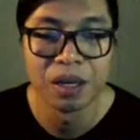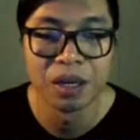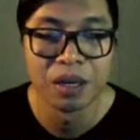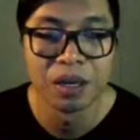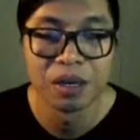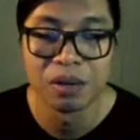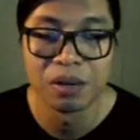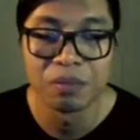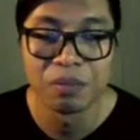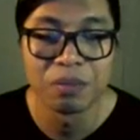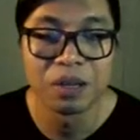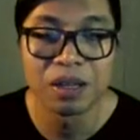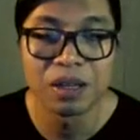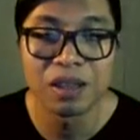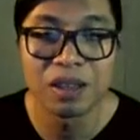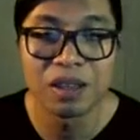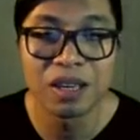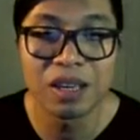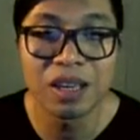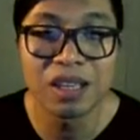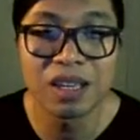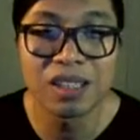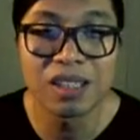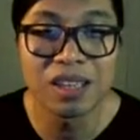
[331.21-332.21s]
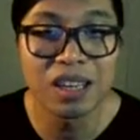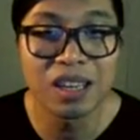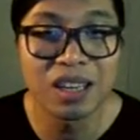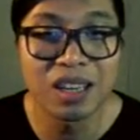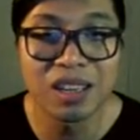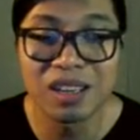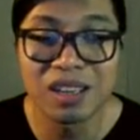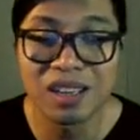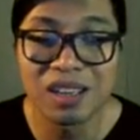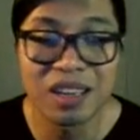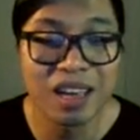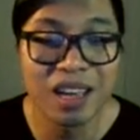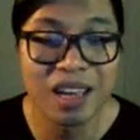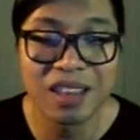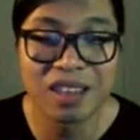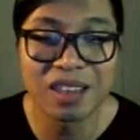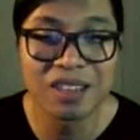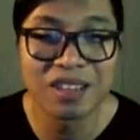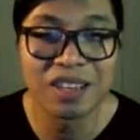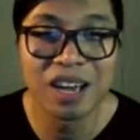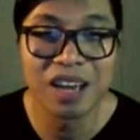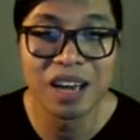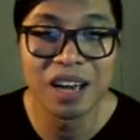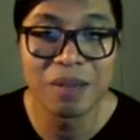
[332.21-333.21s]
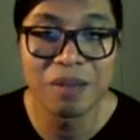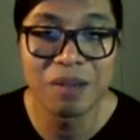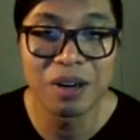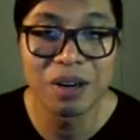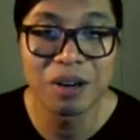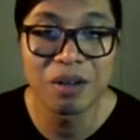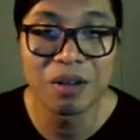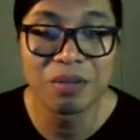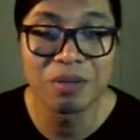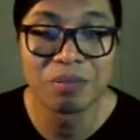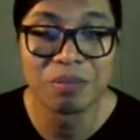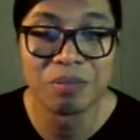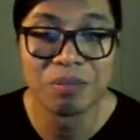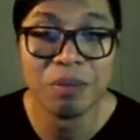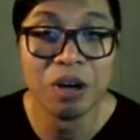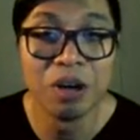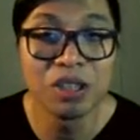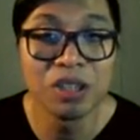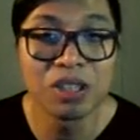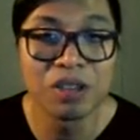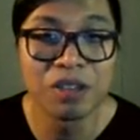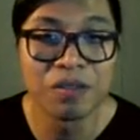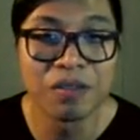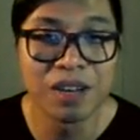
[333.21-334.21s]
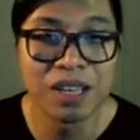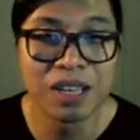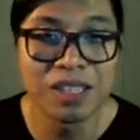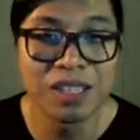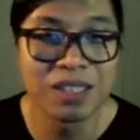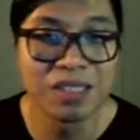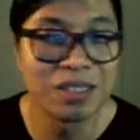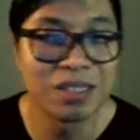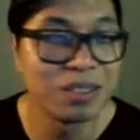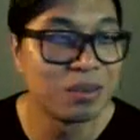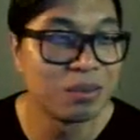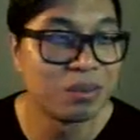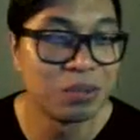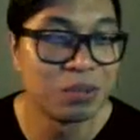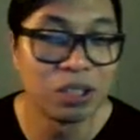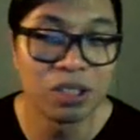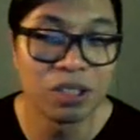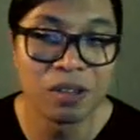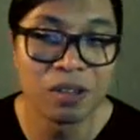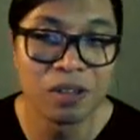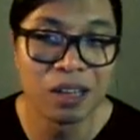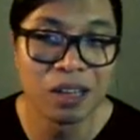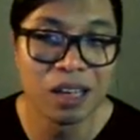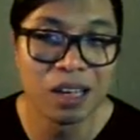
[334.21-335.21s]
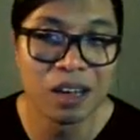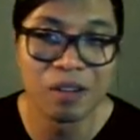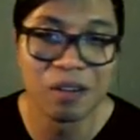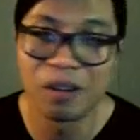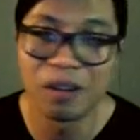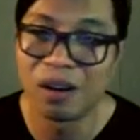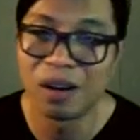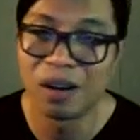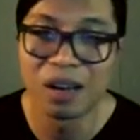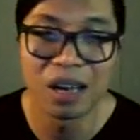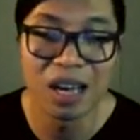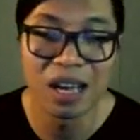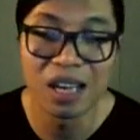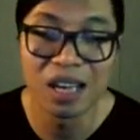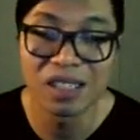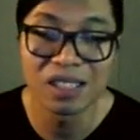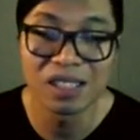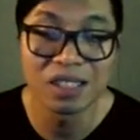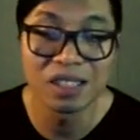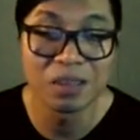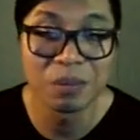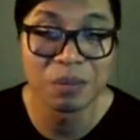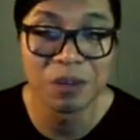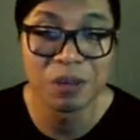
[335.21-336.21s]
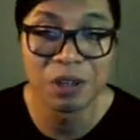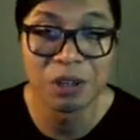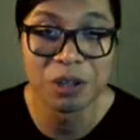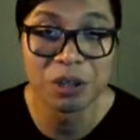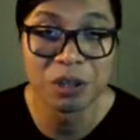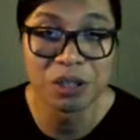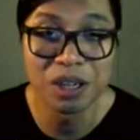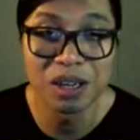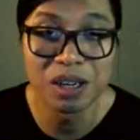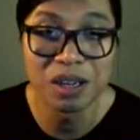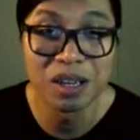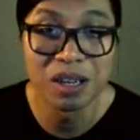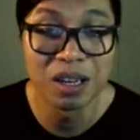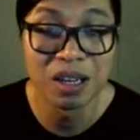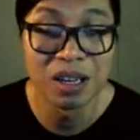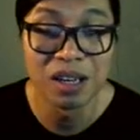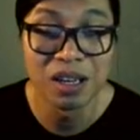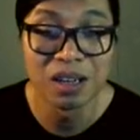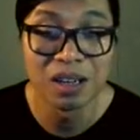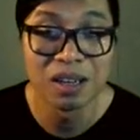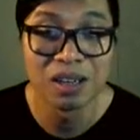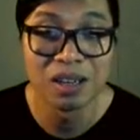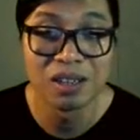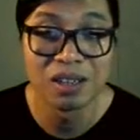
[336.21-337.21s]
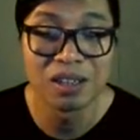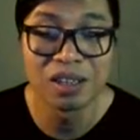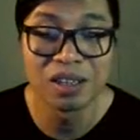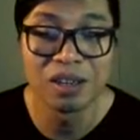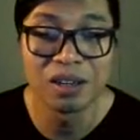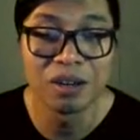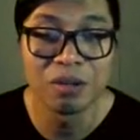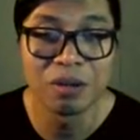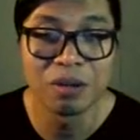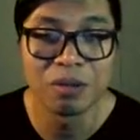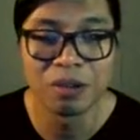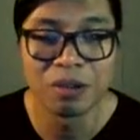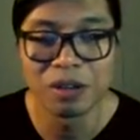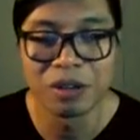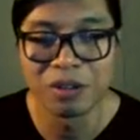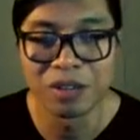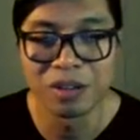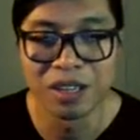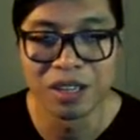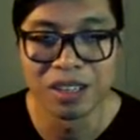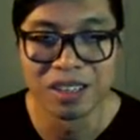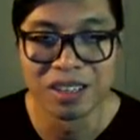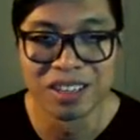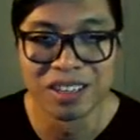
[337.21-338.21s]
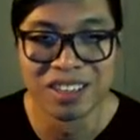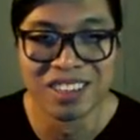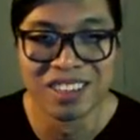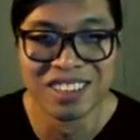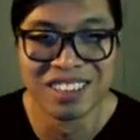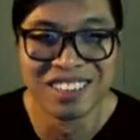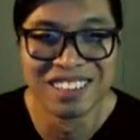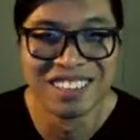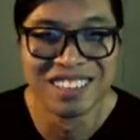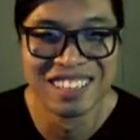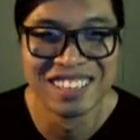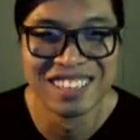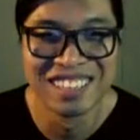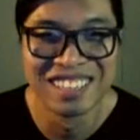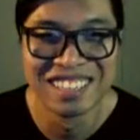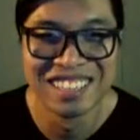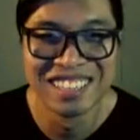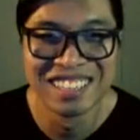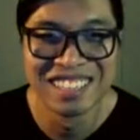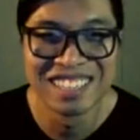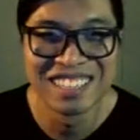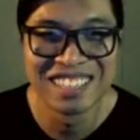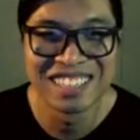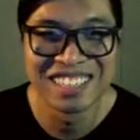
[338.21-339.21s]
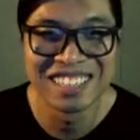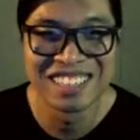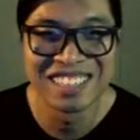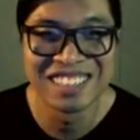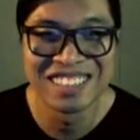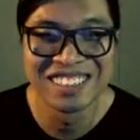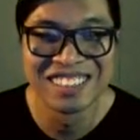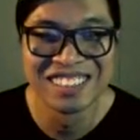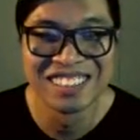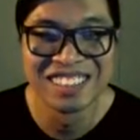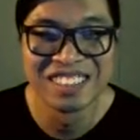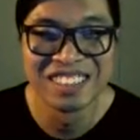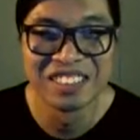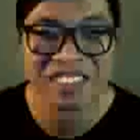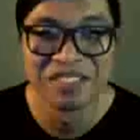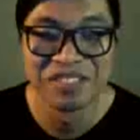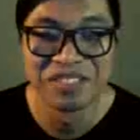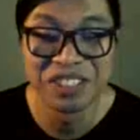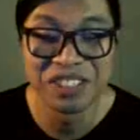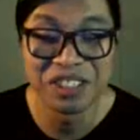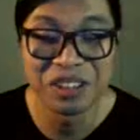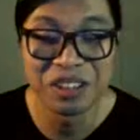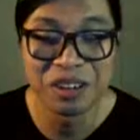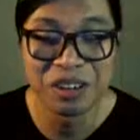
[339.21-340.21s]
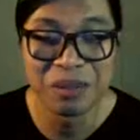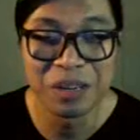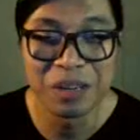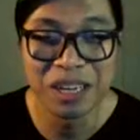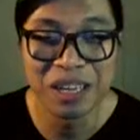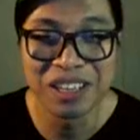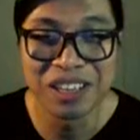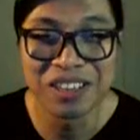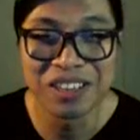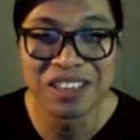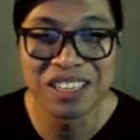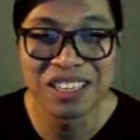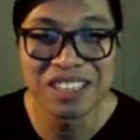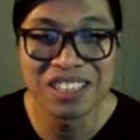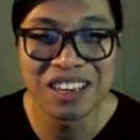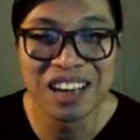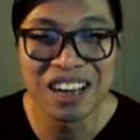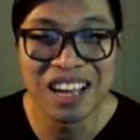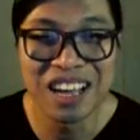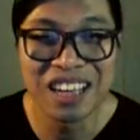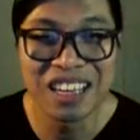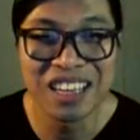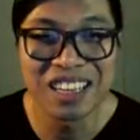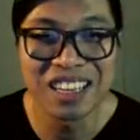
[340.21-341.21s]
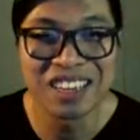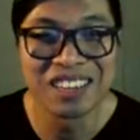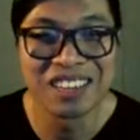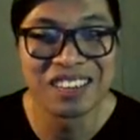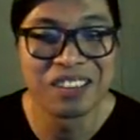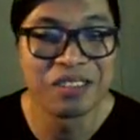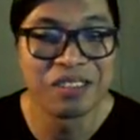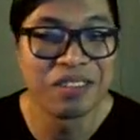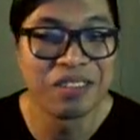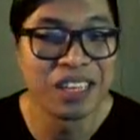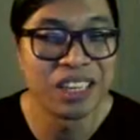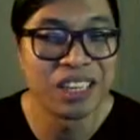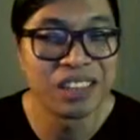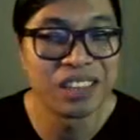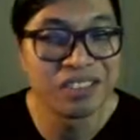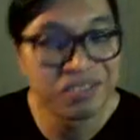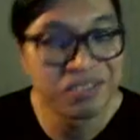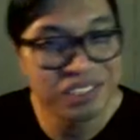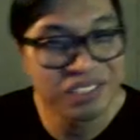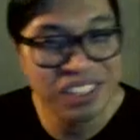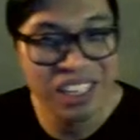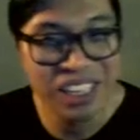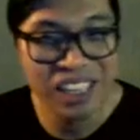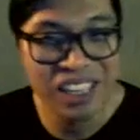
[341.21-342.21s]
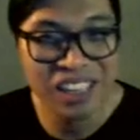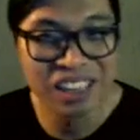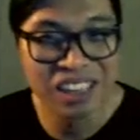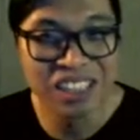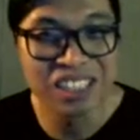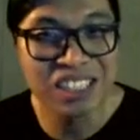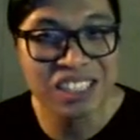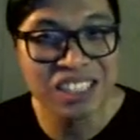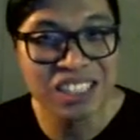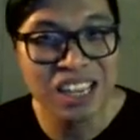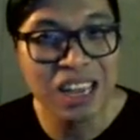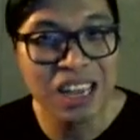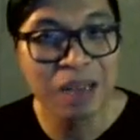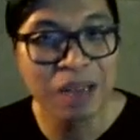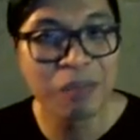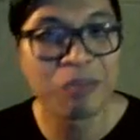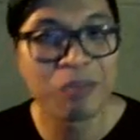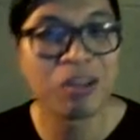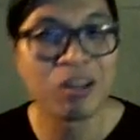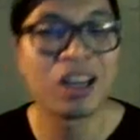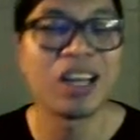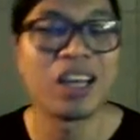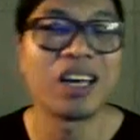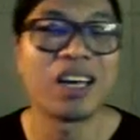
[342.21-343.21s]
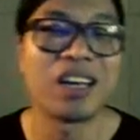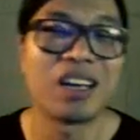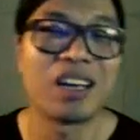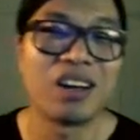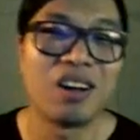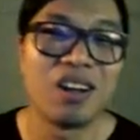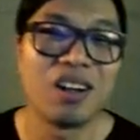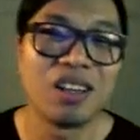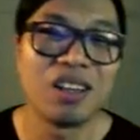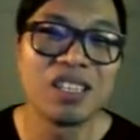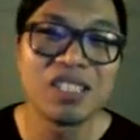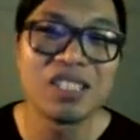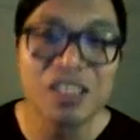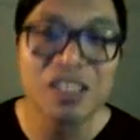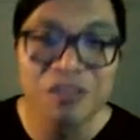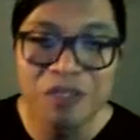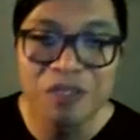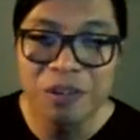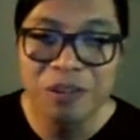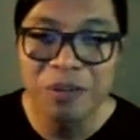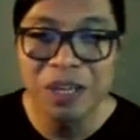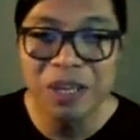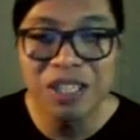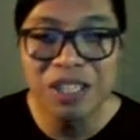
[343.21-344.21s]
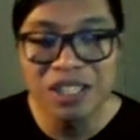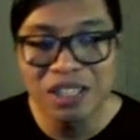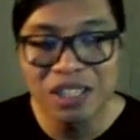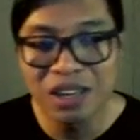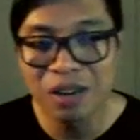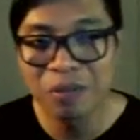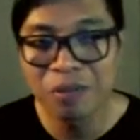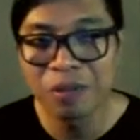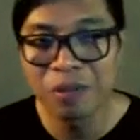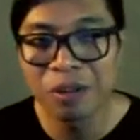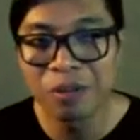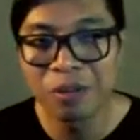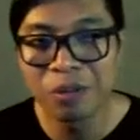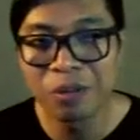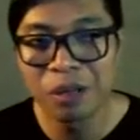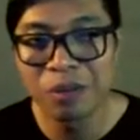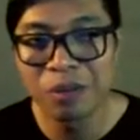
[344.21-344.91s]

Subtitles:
But the thing is, like, at the time, most of us as a producer, didn't know what we're doing. You know. So I mean, like, you guys are lucky, living in this time where like all this information are available